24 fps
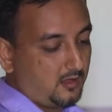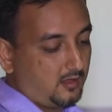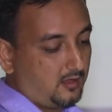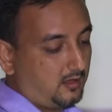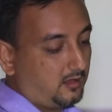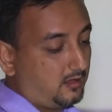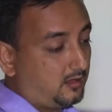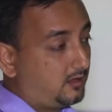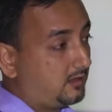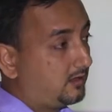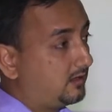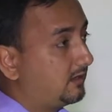
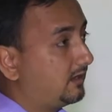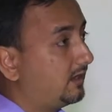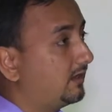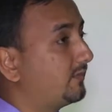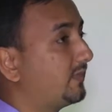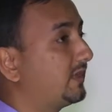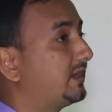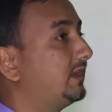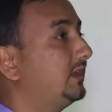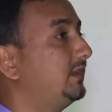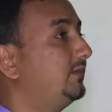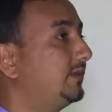
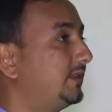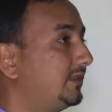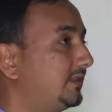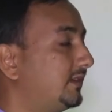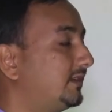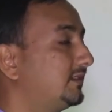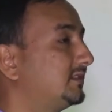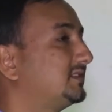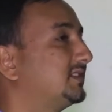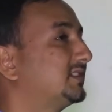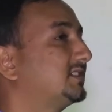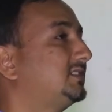But even
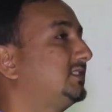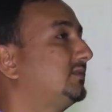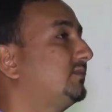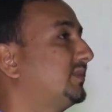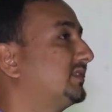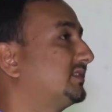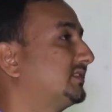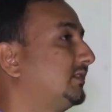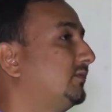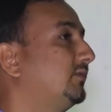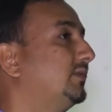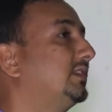then
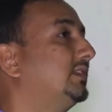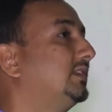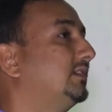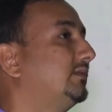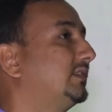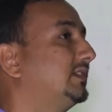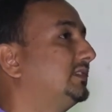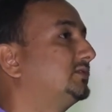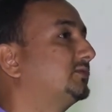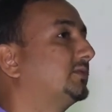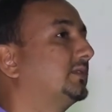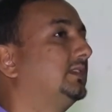60% will
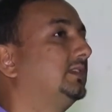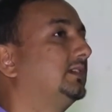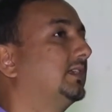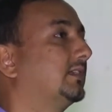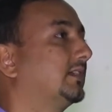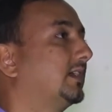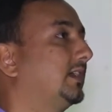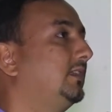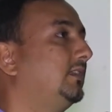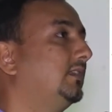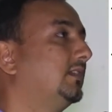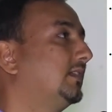eventually
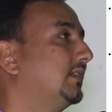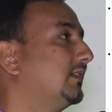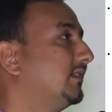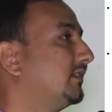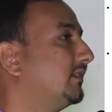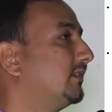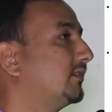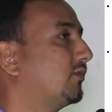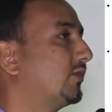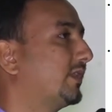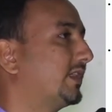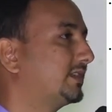again
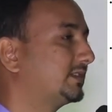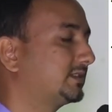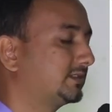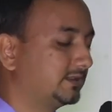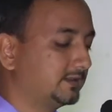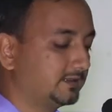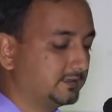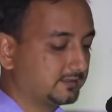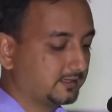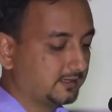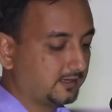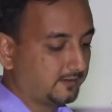require
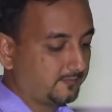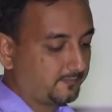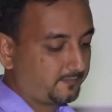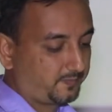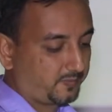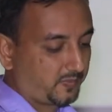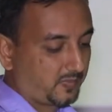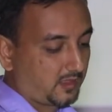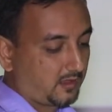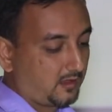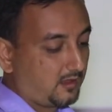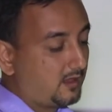surgery.
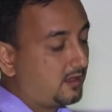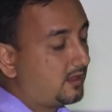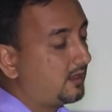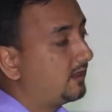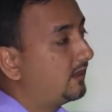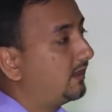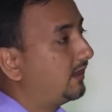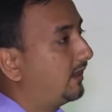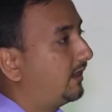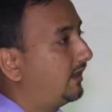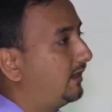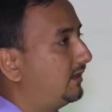
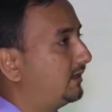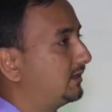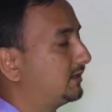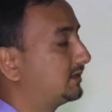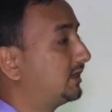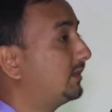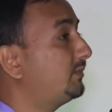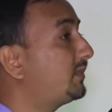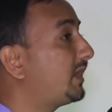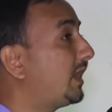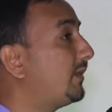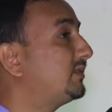
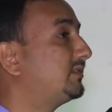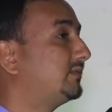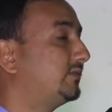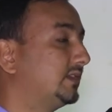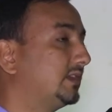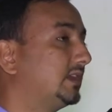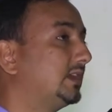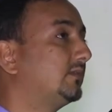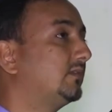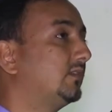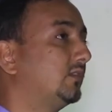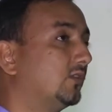Sometimes we
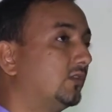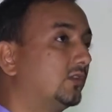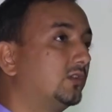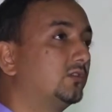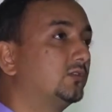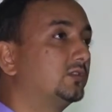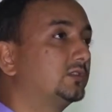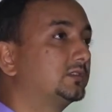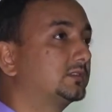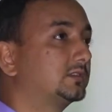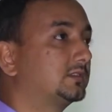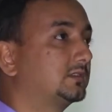give low
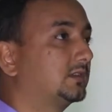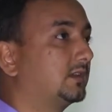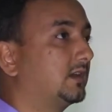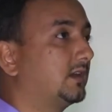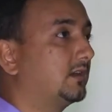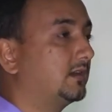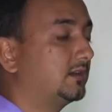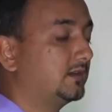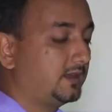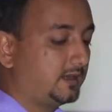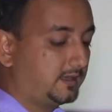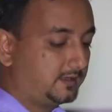dose
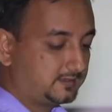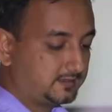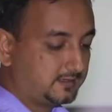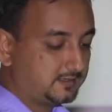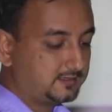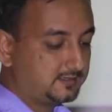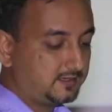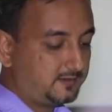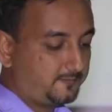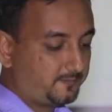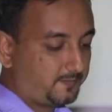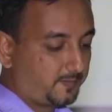
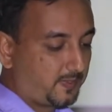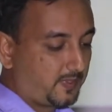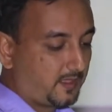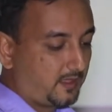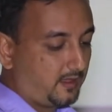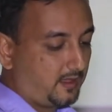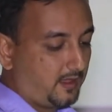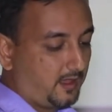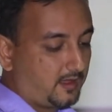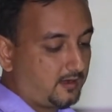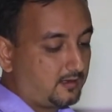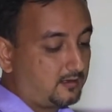HCG
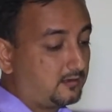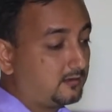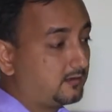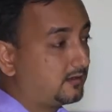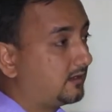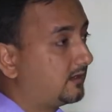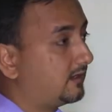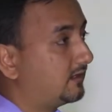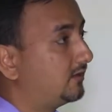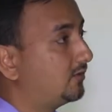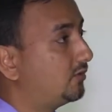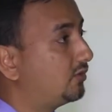and
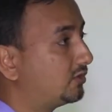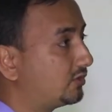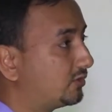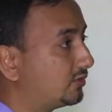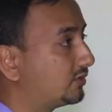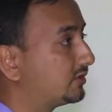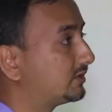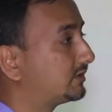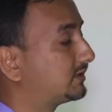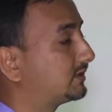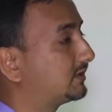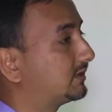low
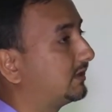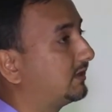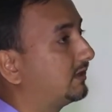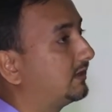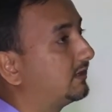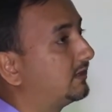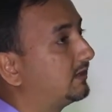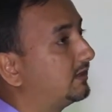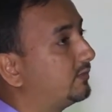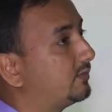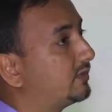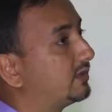dose
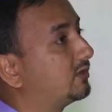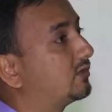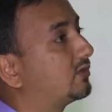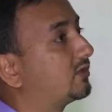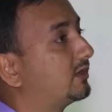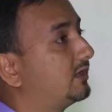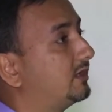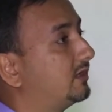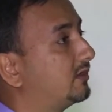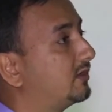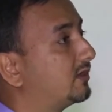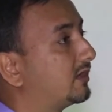human
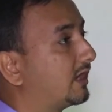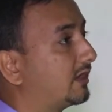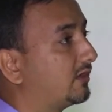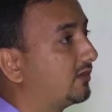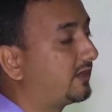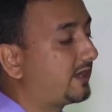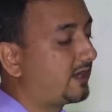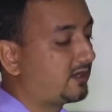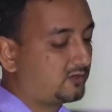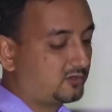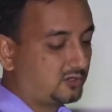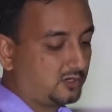
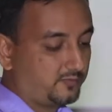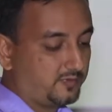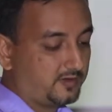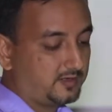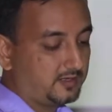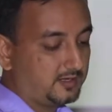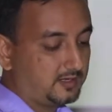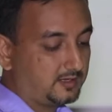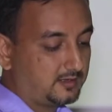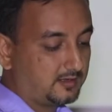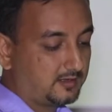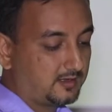
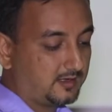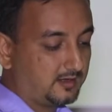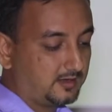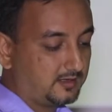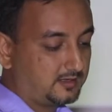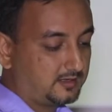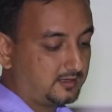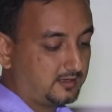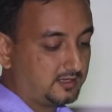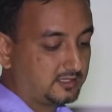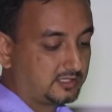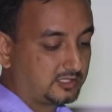gonadotropin.
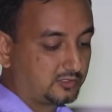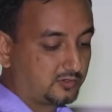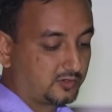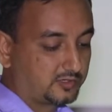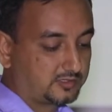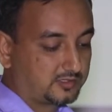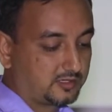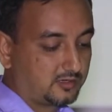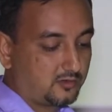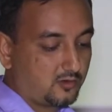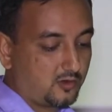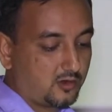It
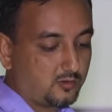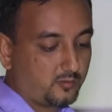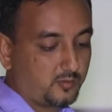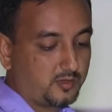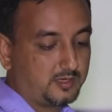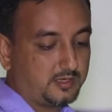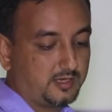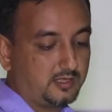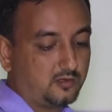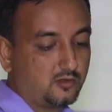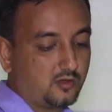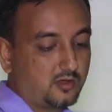restores the
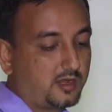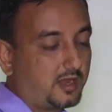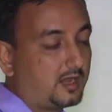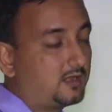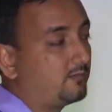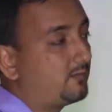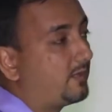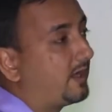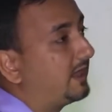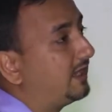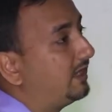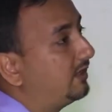normal
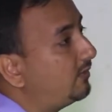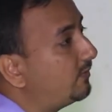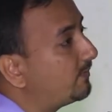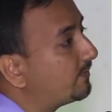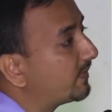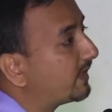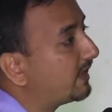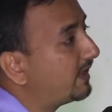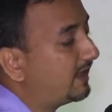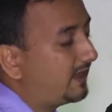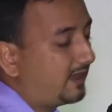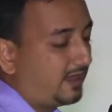endocrine milieu
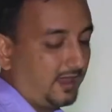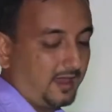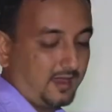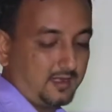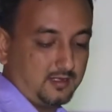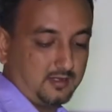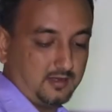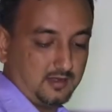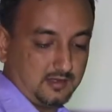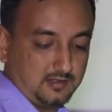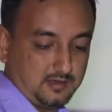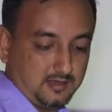
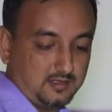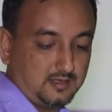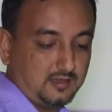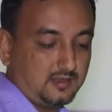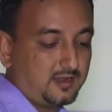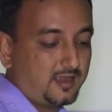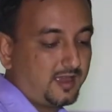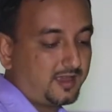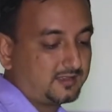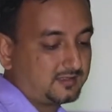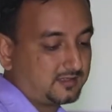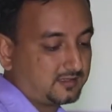and it
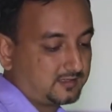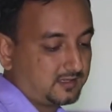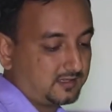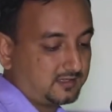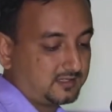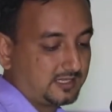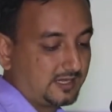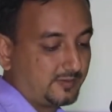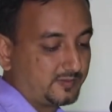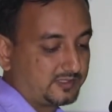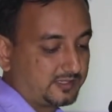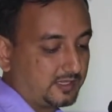enhances the
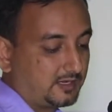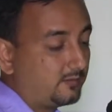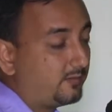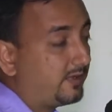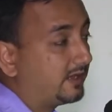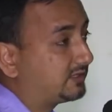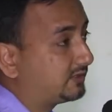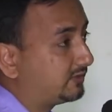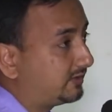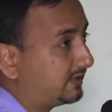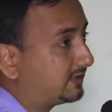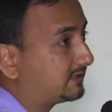germ cell
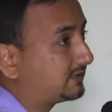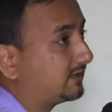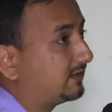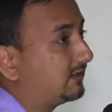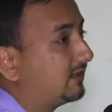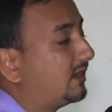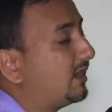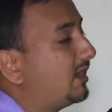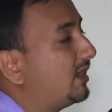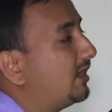maturation.